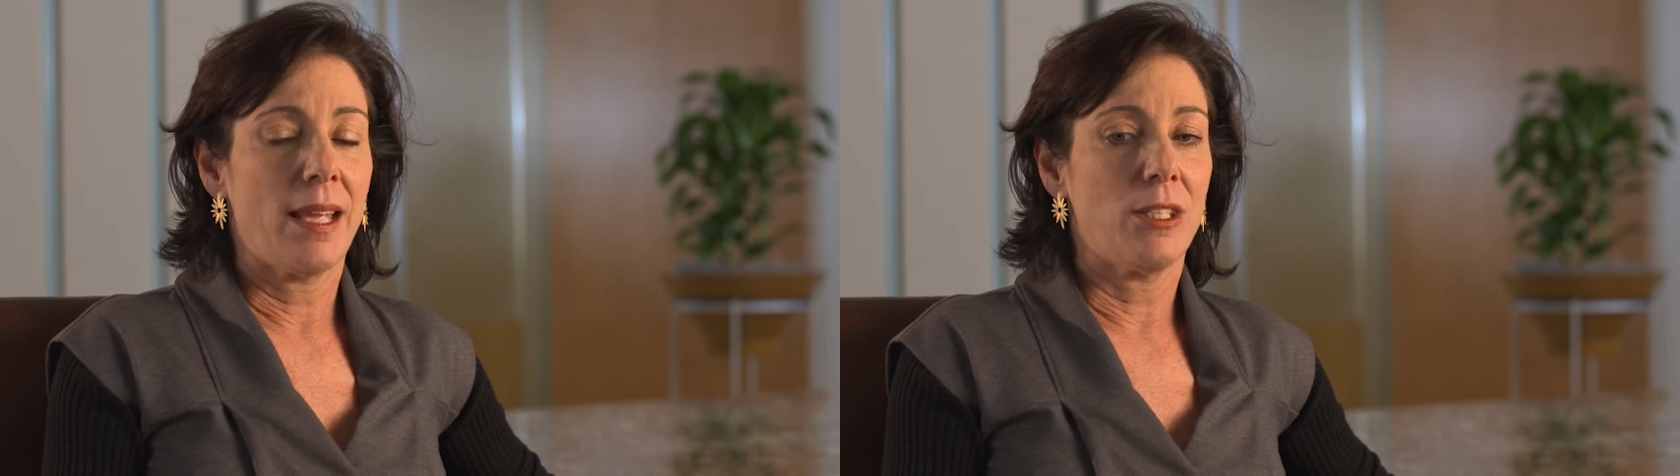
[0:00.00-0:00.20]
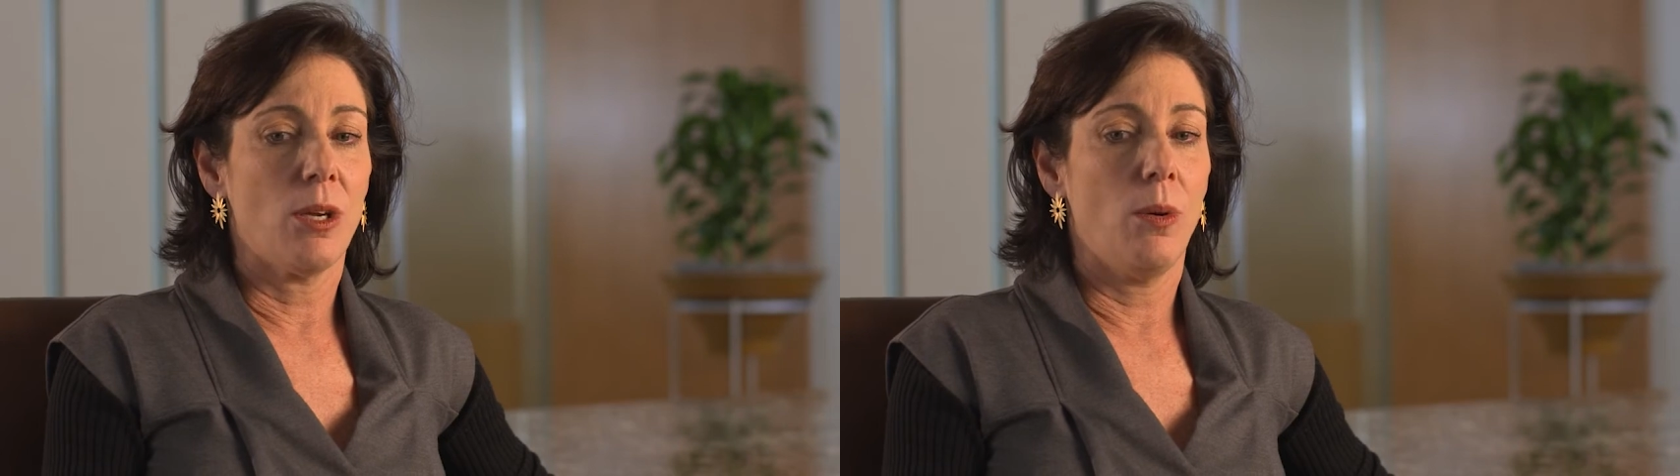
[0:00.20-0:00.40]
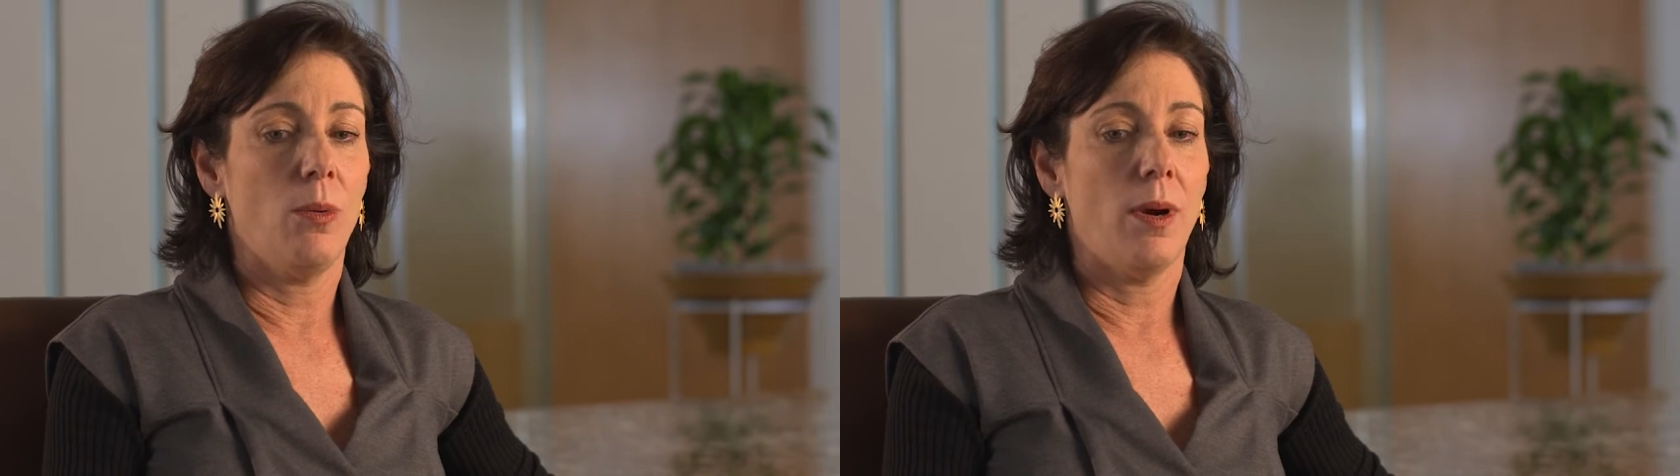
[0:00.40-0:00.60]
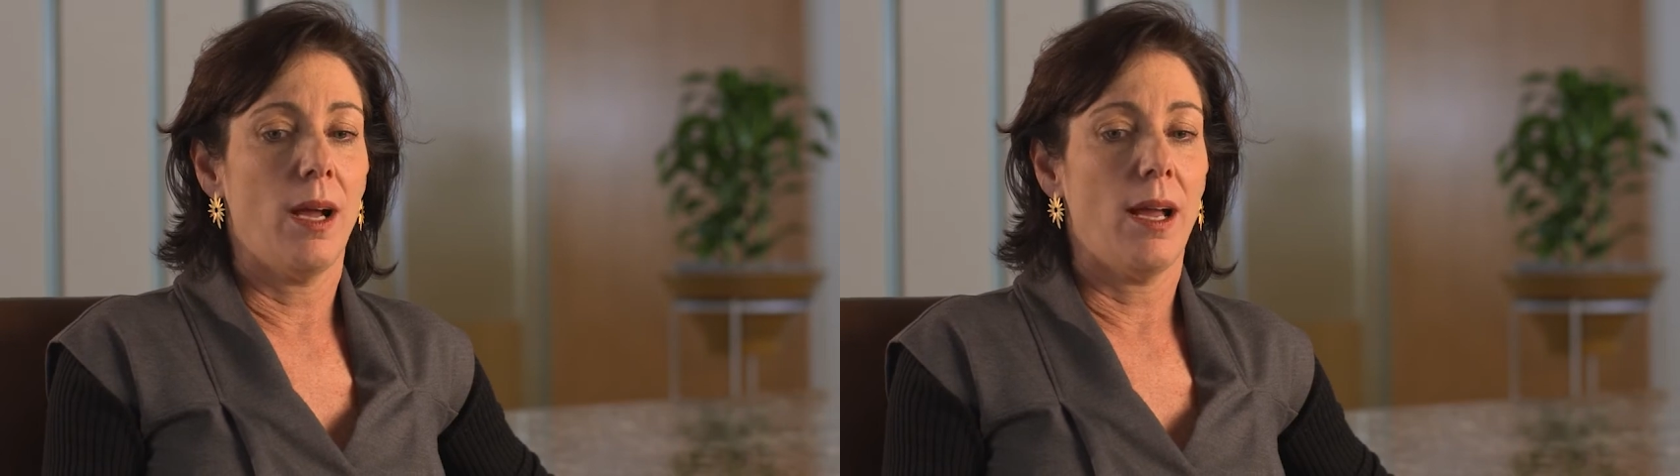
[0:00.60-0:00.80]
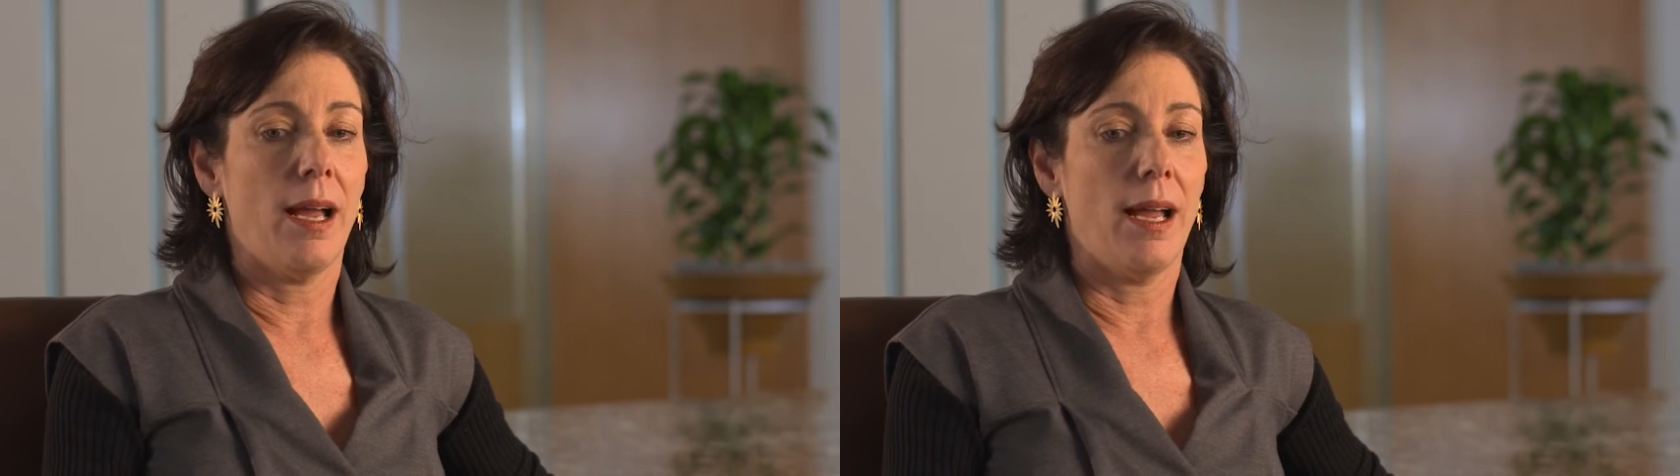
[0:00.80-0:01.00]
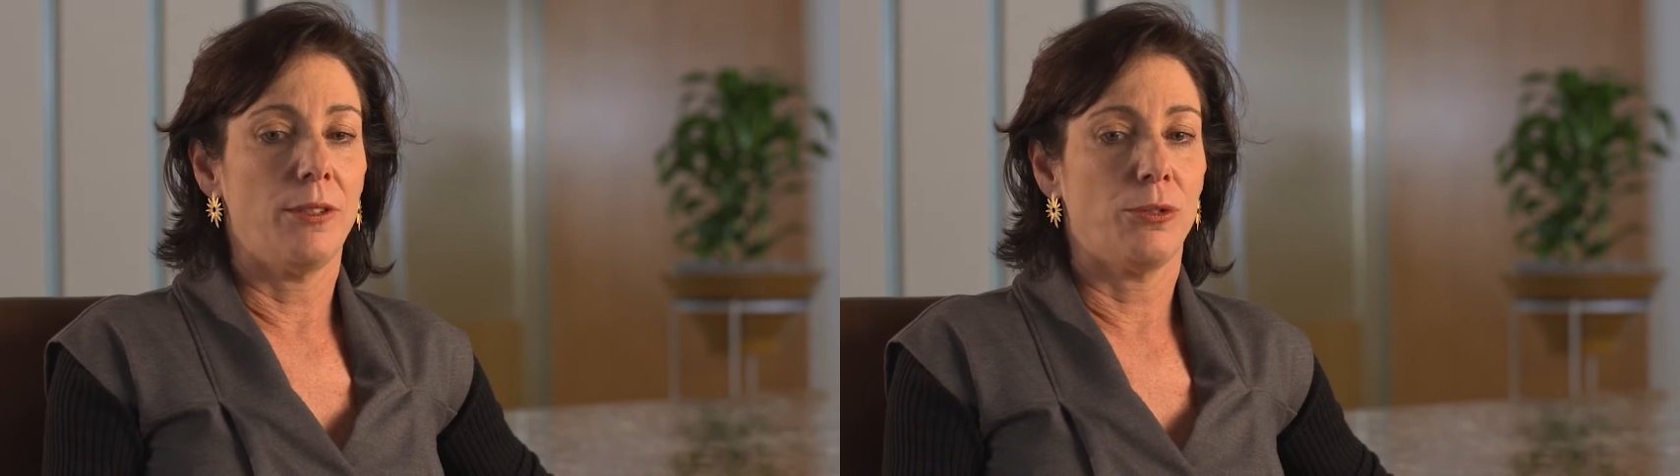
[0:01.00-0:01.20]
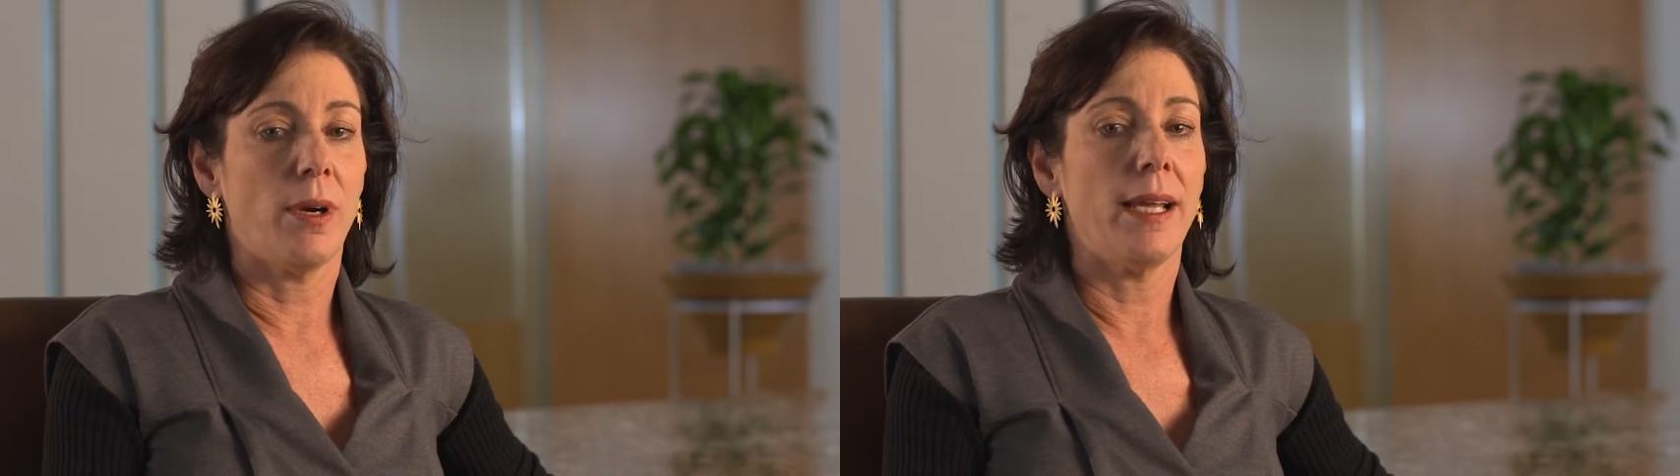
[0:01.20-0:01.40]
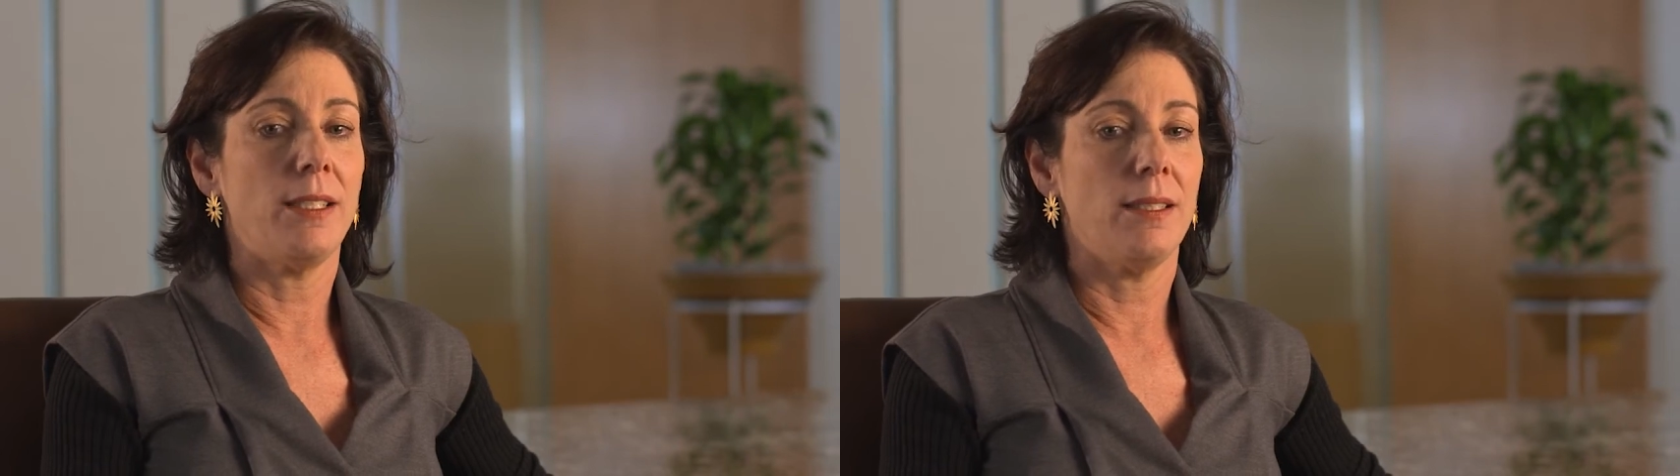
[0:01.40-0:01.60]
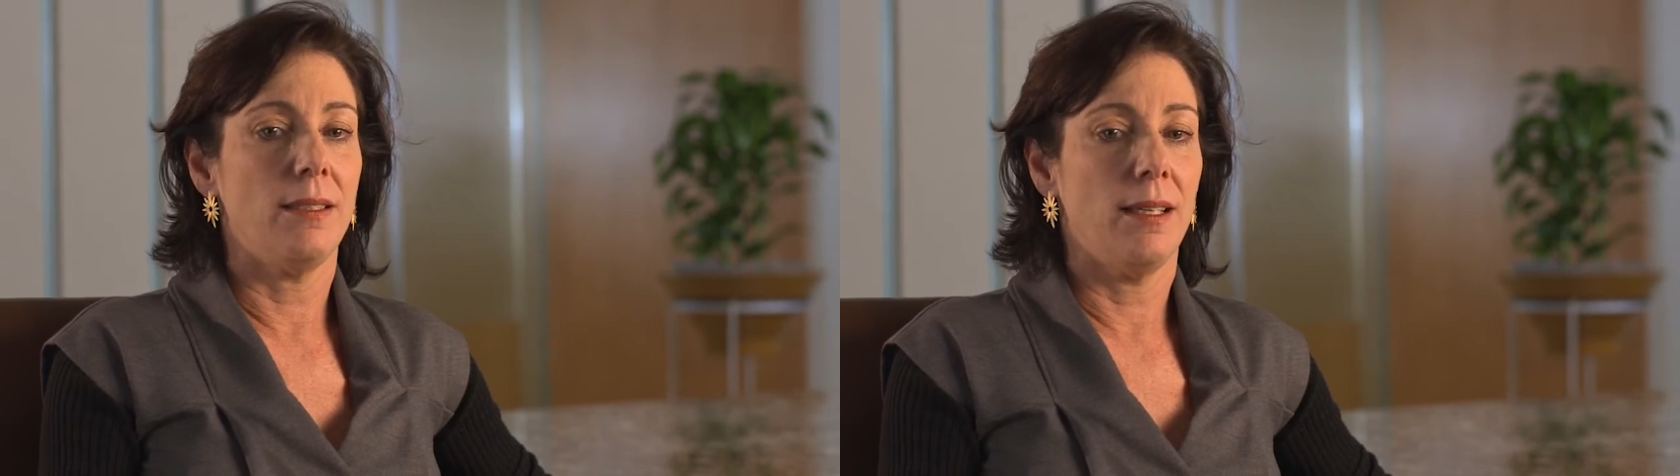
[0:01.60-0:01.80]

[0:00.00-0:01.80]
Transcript: so I tried to,